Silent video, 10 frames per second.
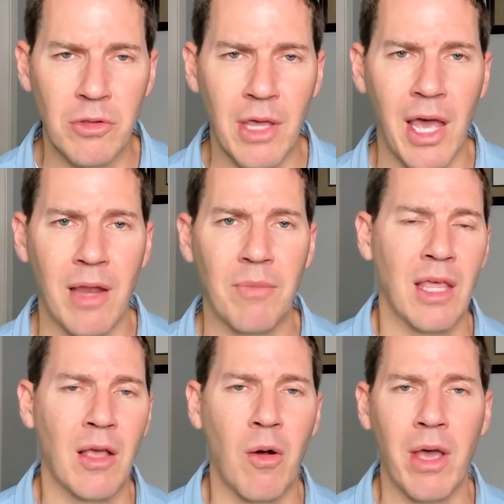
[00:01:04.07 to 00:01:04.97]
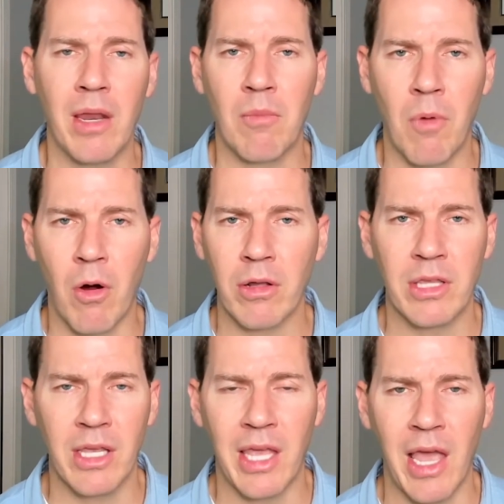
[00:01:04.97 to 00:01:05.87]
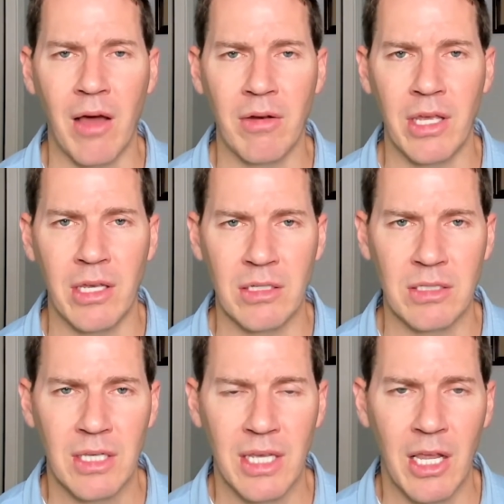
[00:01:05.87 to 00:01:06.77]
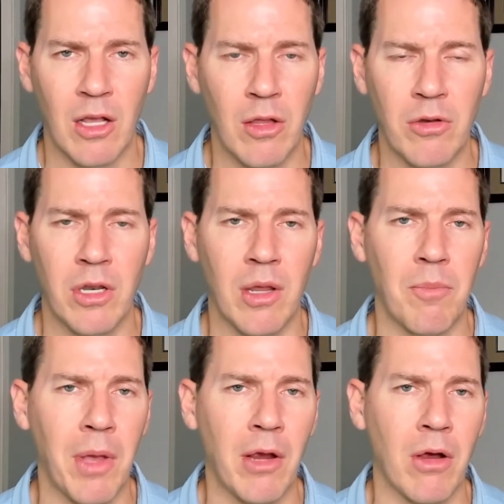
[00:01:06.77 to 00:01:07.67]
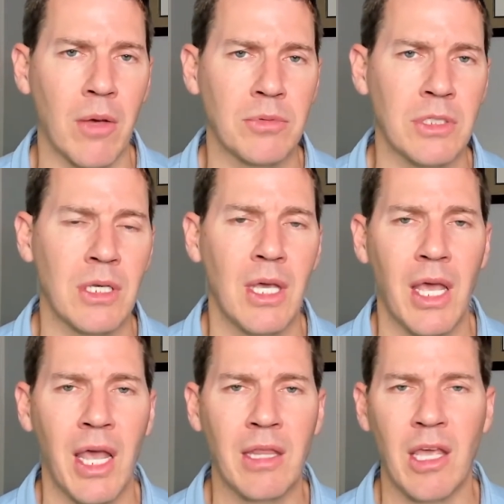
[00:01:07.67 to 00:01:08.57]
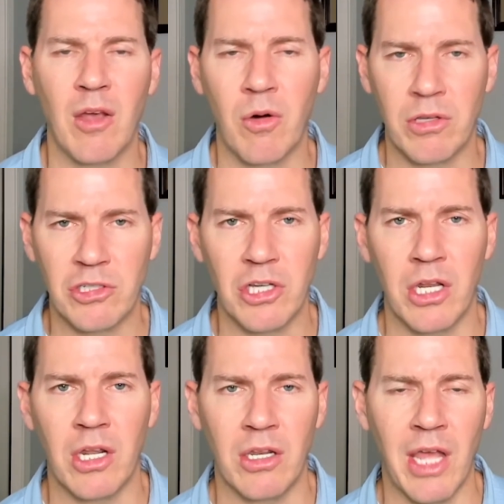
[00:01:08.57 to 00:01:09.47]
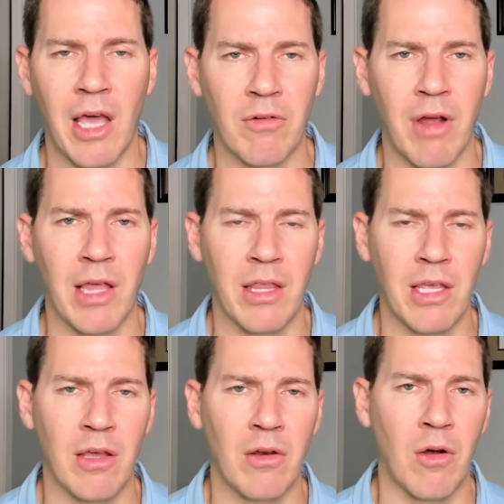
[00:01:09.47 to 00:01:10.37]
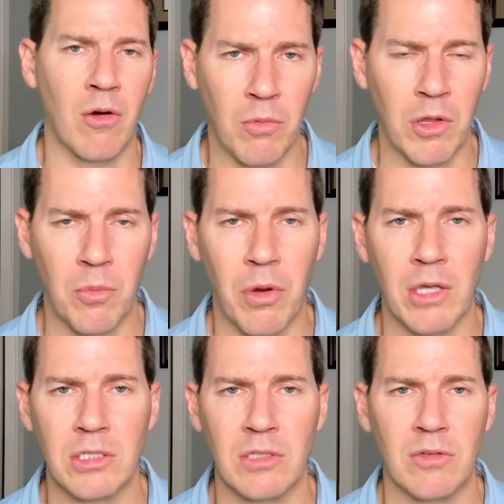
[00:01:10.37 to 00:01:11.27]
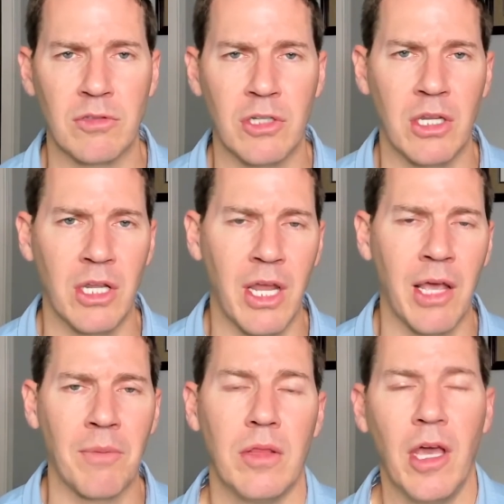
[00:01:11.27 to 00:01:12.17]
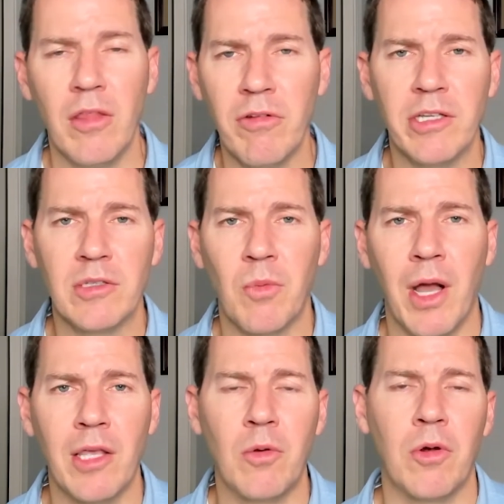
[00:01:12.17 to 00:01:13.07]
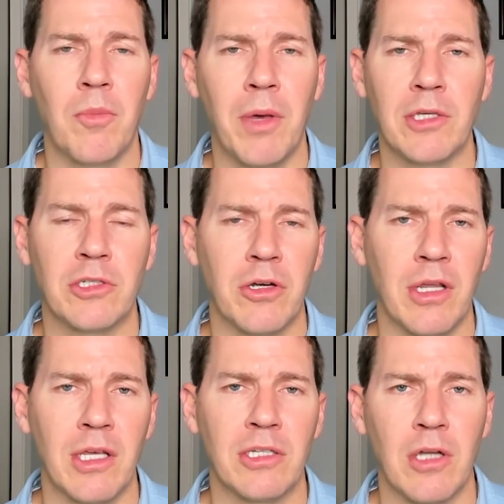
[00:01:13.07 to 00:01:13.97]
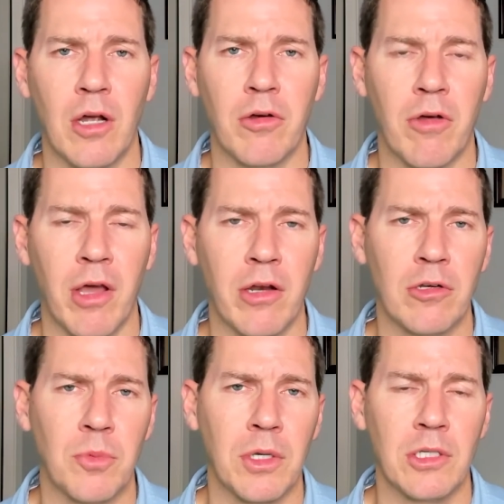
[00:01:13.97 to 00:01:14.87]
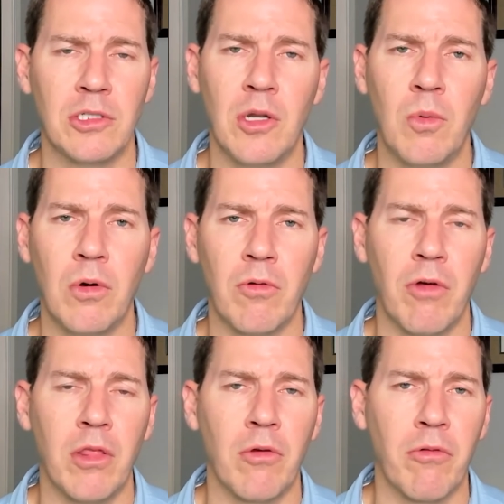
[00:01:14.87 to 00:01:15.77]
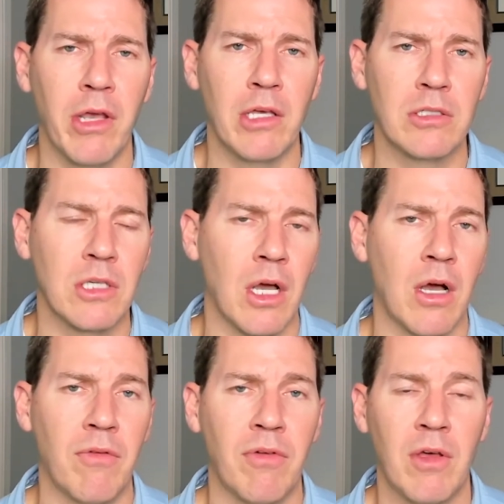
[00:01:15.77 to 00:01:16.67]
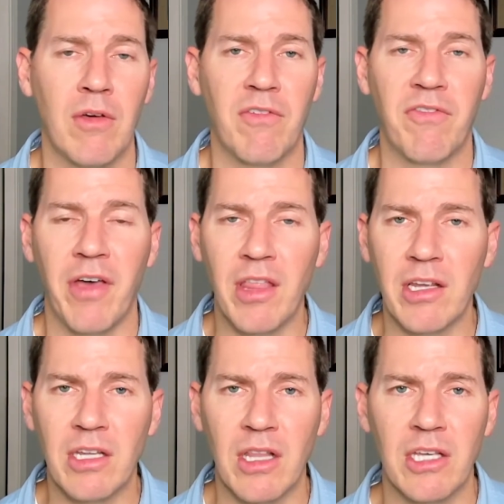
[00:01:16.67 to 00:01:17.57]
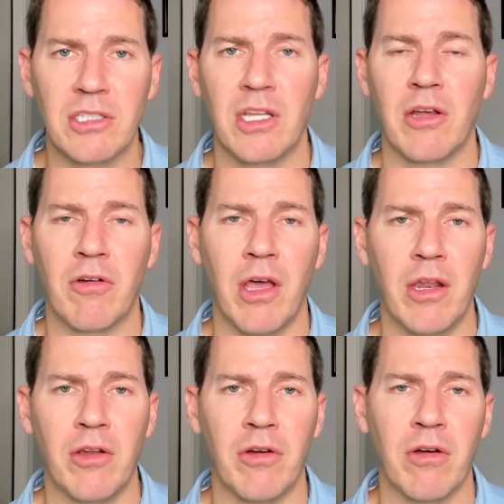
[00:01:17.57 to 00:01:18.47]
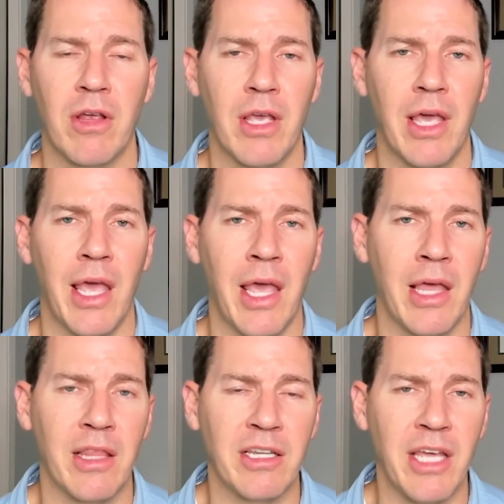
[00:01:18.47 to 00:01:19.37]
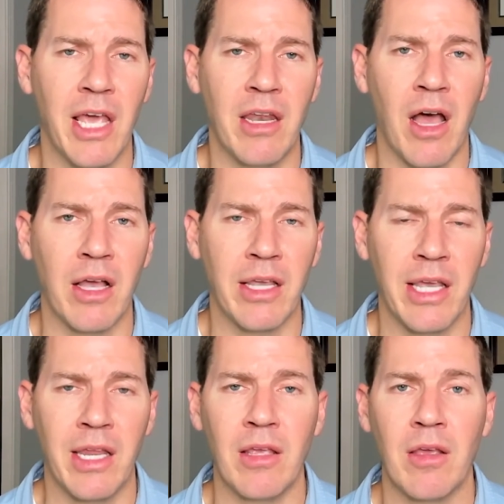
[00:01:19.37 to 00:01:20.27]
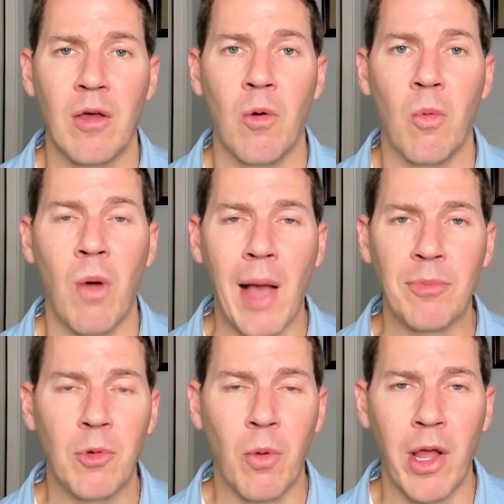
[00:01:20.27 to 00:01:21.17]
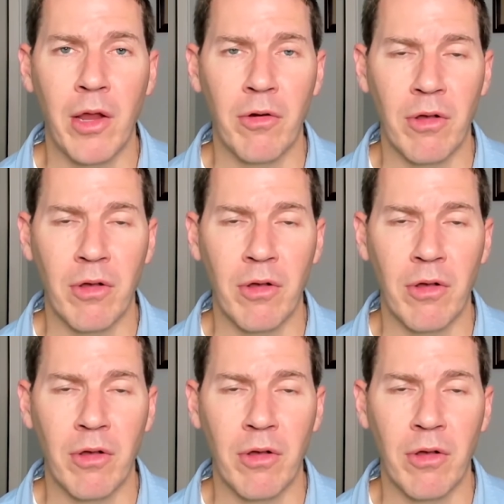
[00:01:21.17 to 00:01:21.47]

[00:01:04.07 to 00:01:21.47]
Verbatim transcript: that, they go ahead and mark the account as included in bankruptcy, and they go and shut it down right then or in the process of shutting it down. The other reason why you want to make sure you list all your creditors because you don't want to run the risk of failing to list a creditor and the debt not getting wiped away or